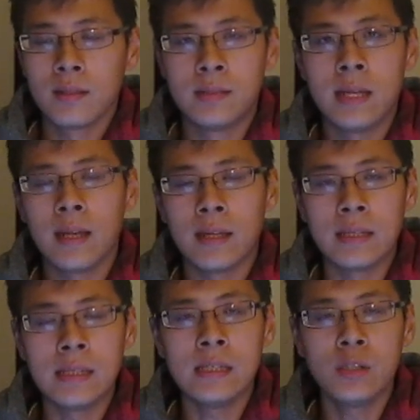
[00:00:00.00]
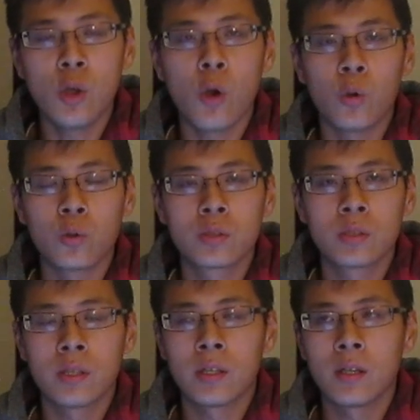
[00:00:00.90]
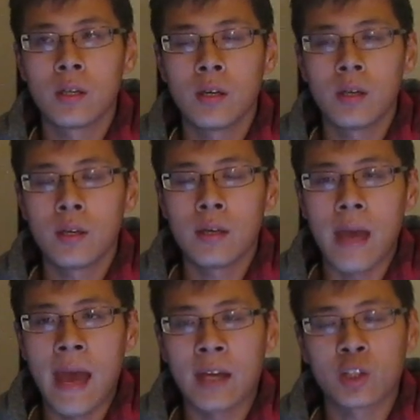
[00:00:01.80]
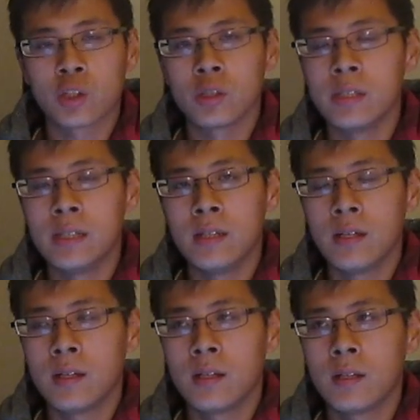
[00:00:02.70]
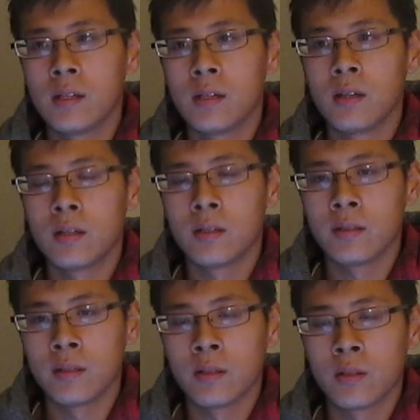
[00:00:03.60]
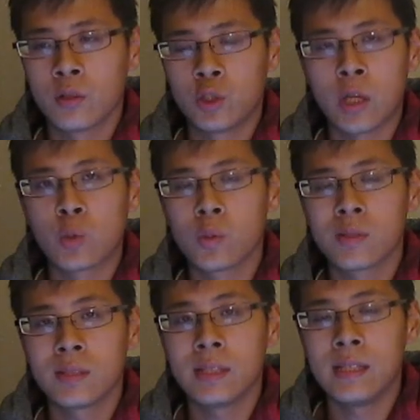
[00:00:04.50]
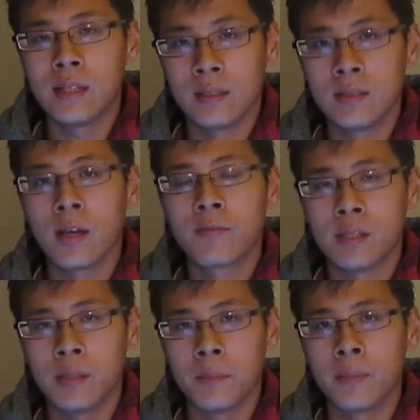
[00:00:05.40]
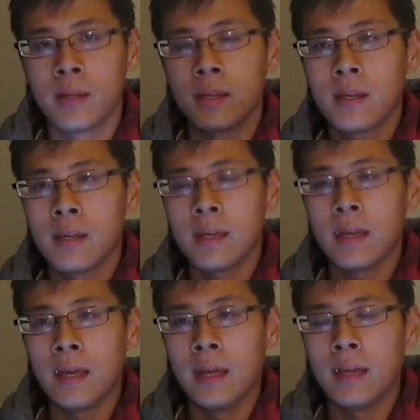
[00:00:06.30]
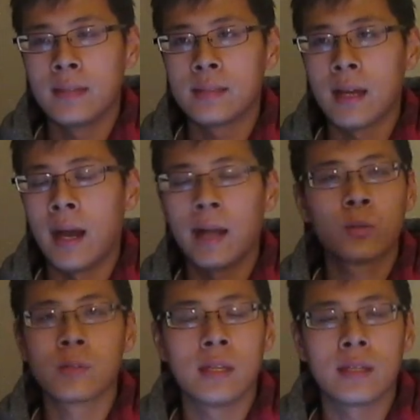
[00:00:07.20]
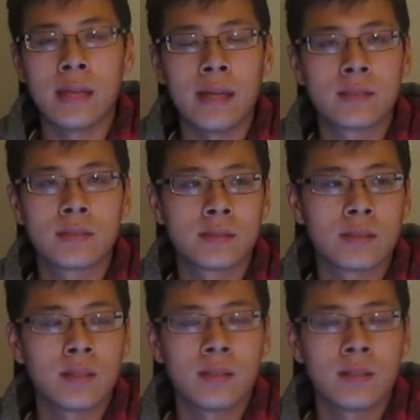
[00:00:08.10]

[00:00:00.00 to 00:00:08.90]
that he knows actually genuinely loves him. And I don't think that's